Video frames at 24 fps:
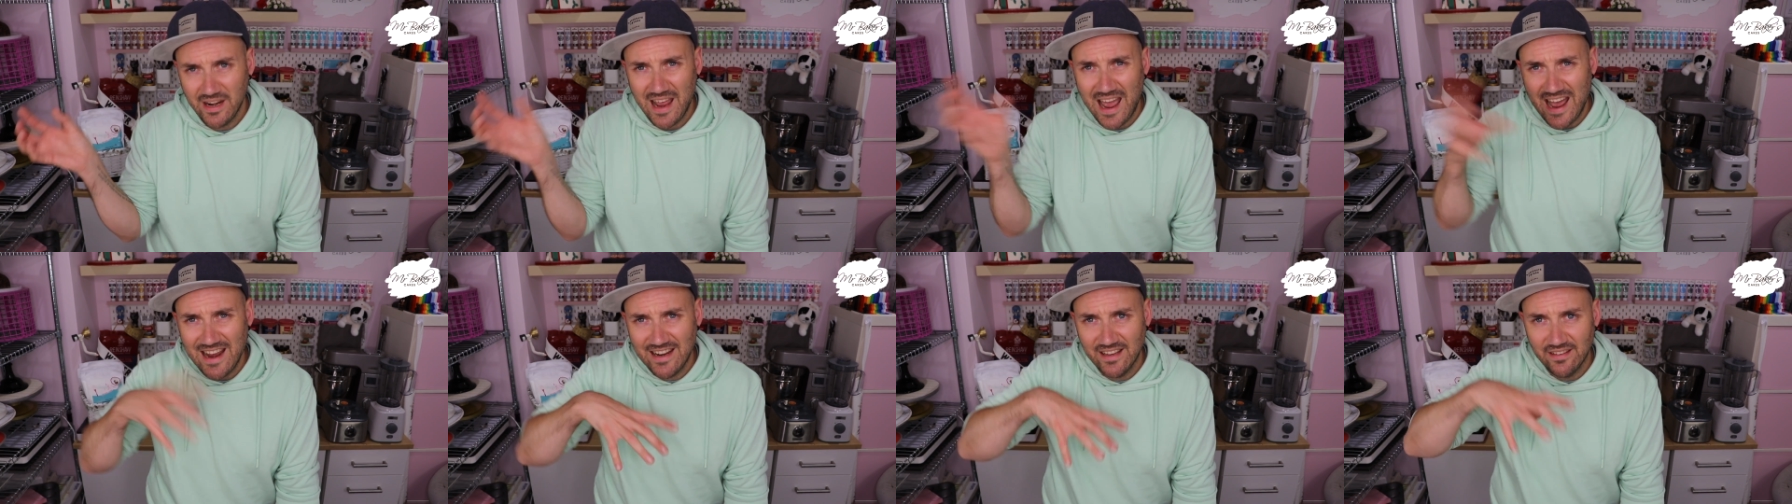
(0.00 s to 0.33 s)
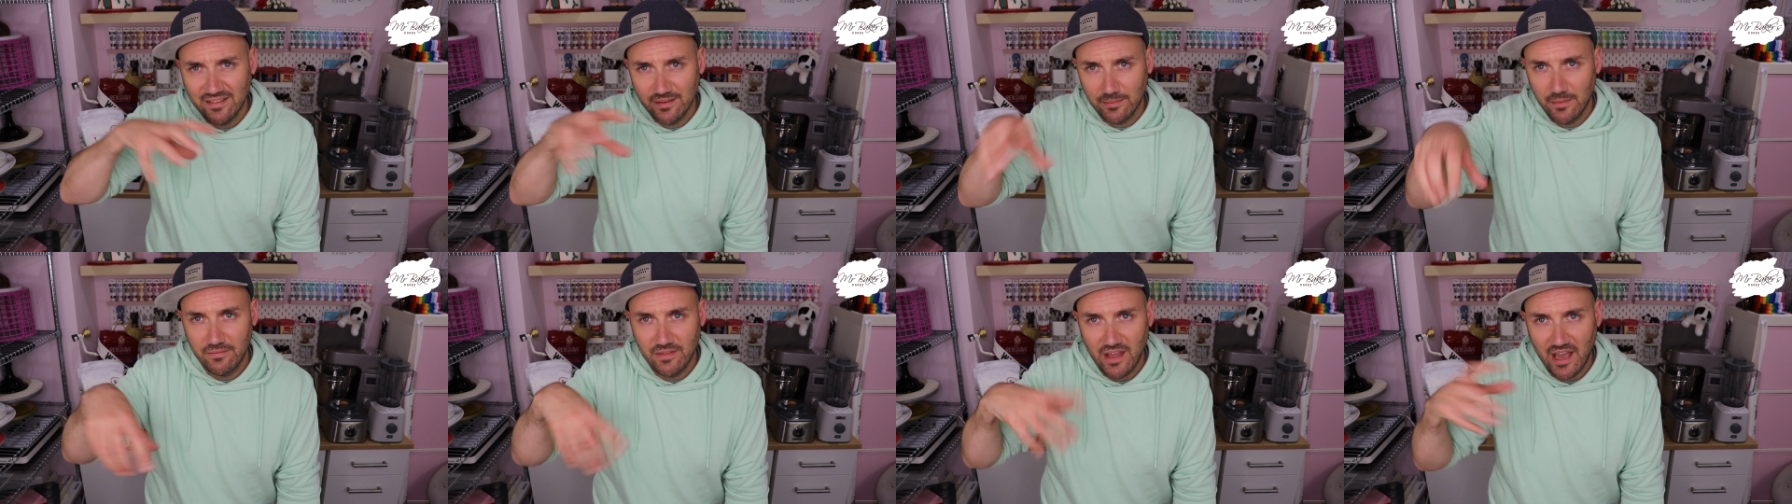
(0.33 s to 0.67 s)
and edit
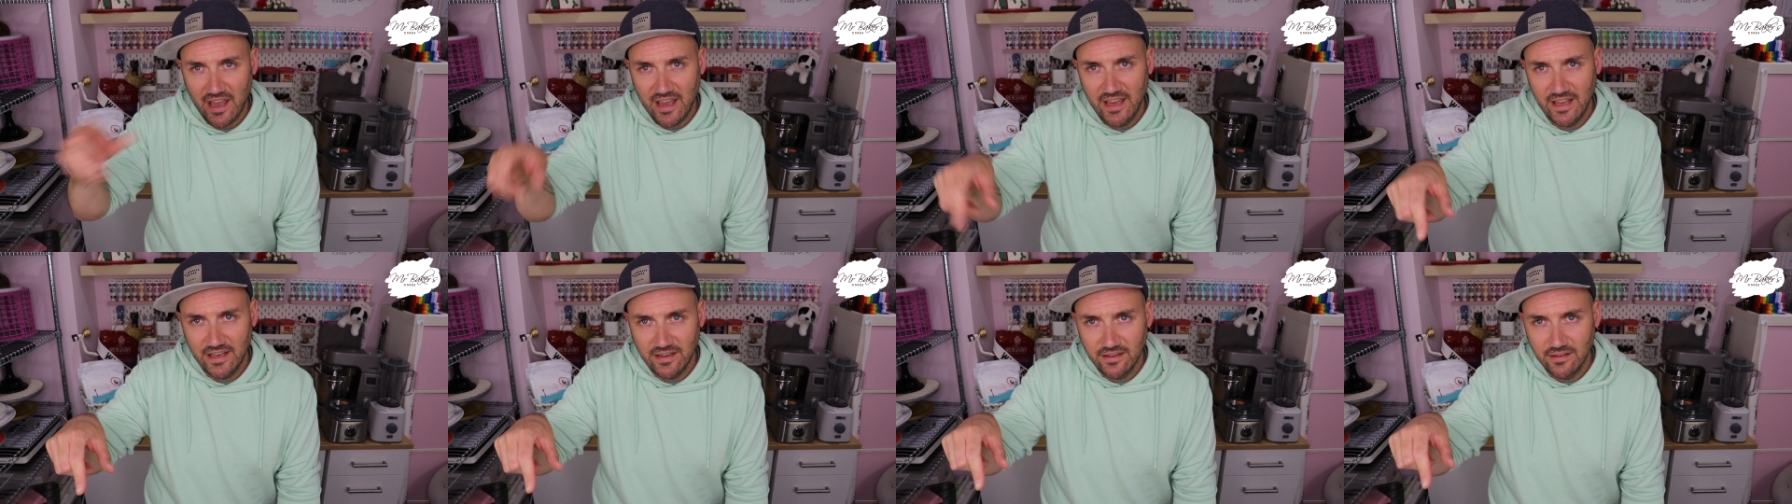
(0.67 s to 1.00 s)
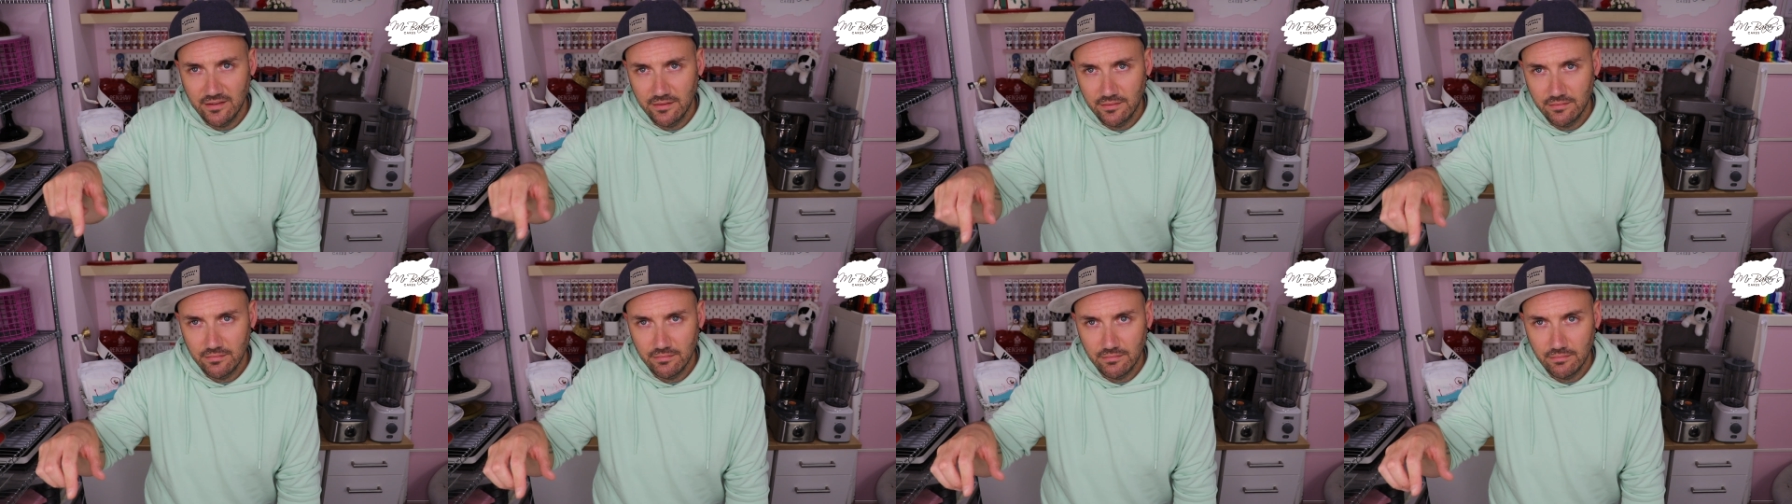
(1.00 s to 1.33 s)
some of that
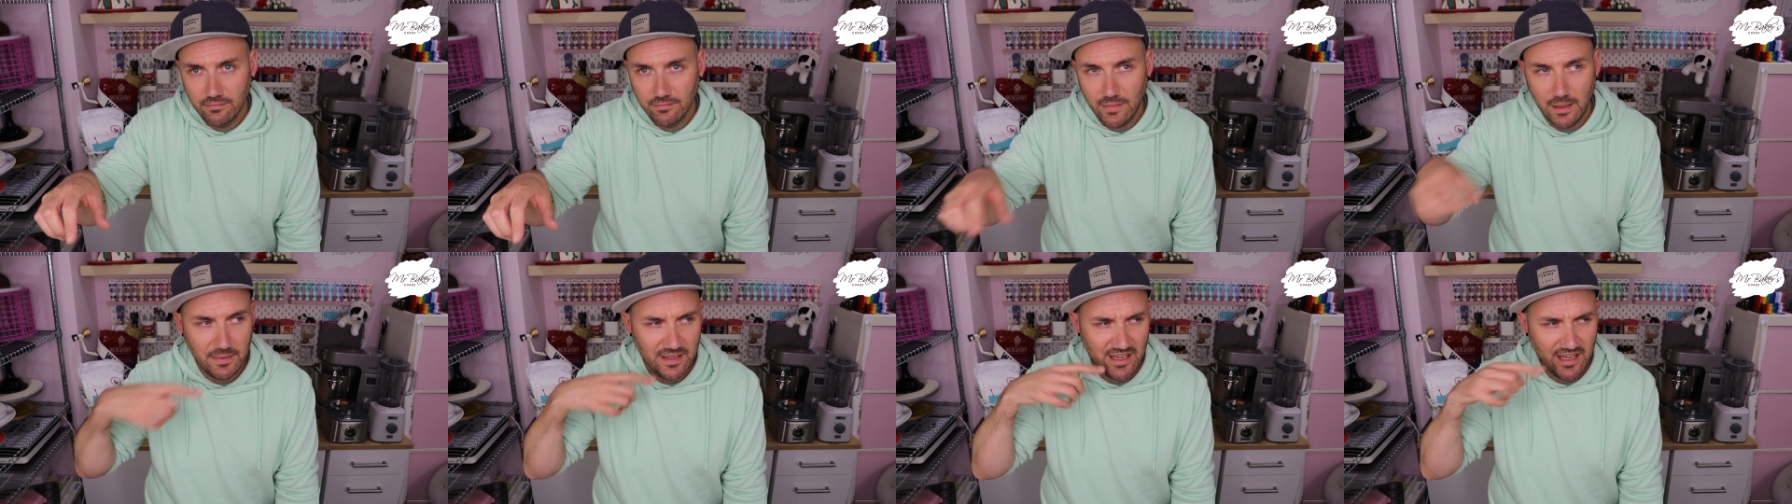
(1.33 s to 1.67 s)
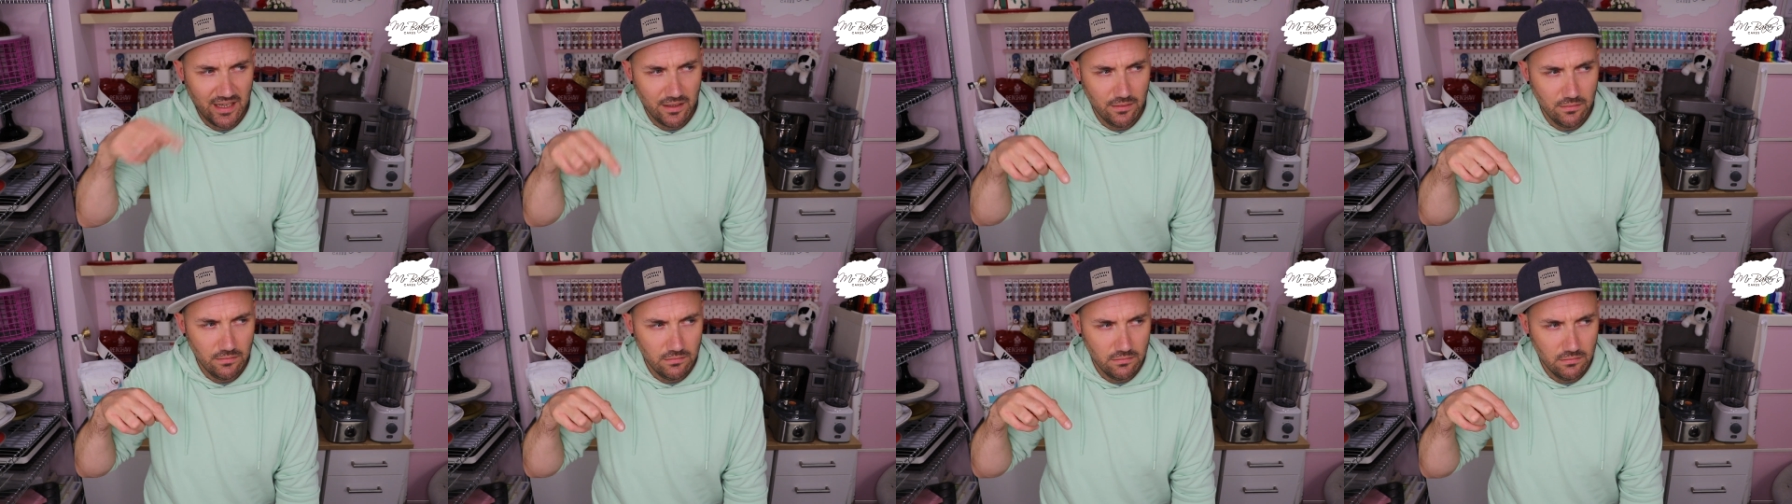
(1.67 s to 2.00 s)
in. Maybe
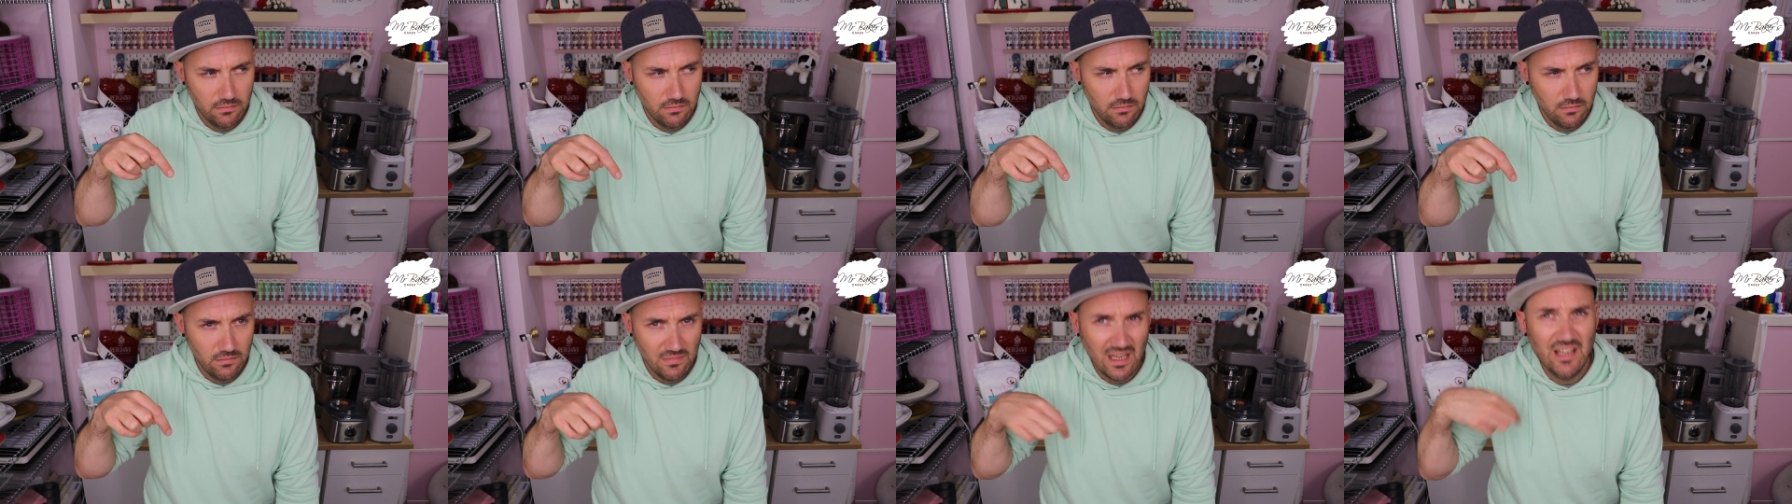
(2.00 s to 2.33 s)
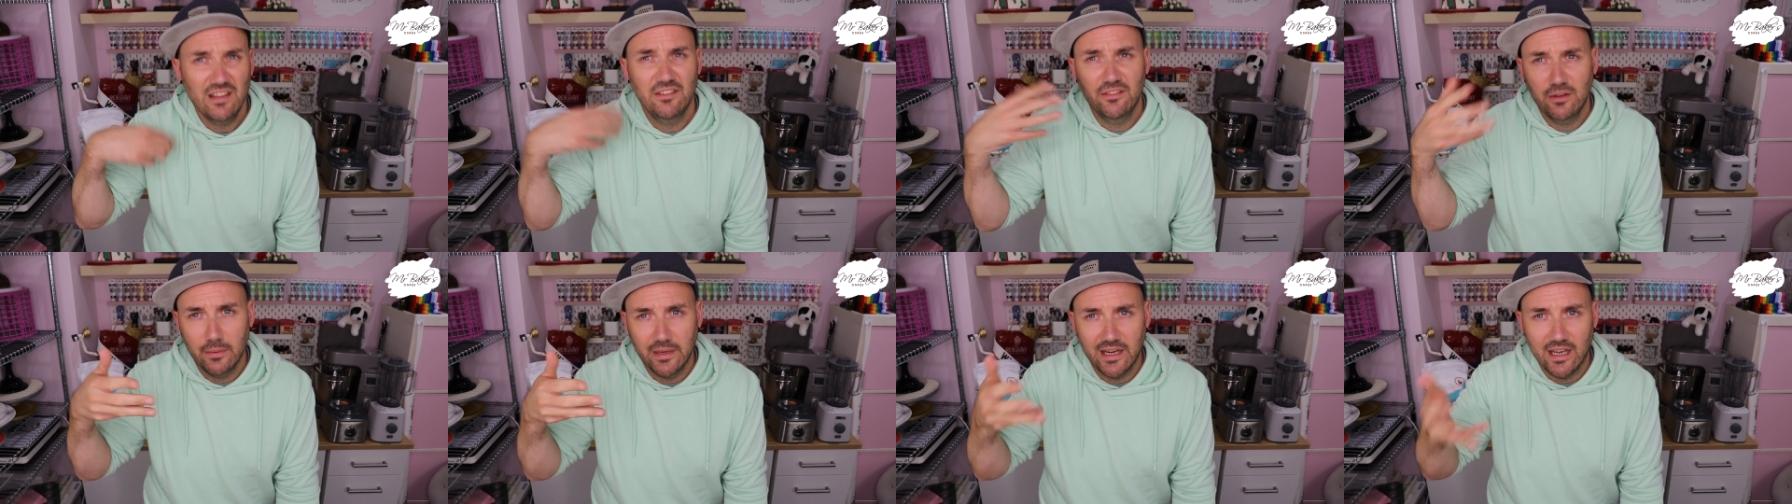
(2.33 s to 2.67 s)
now.
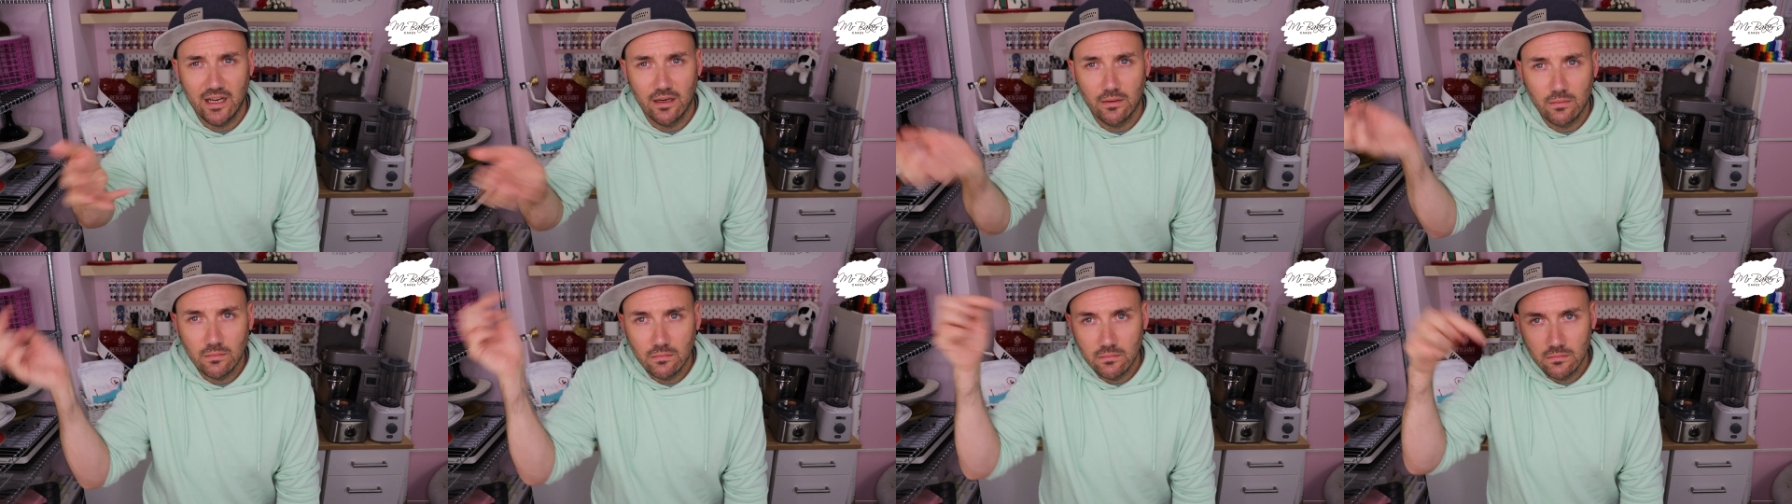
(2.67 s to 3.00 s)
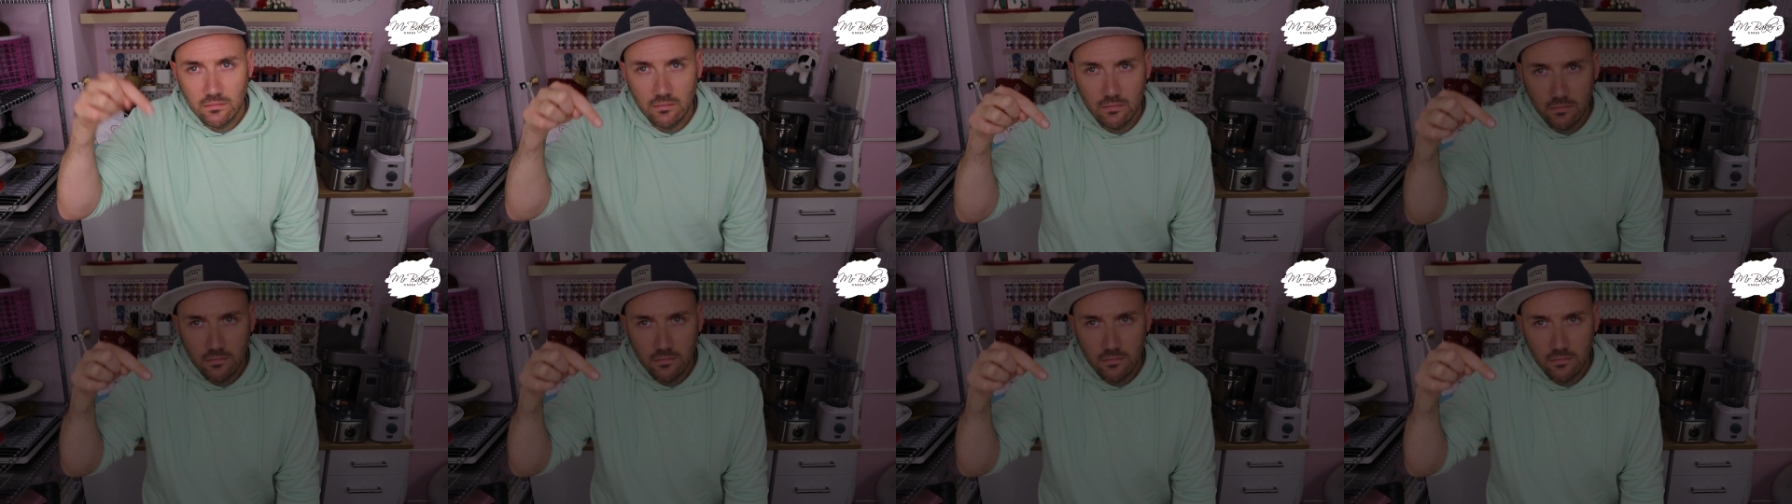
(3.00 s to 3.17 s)
Let's do it now.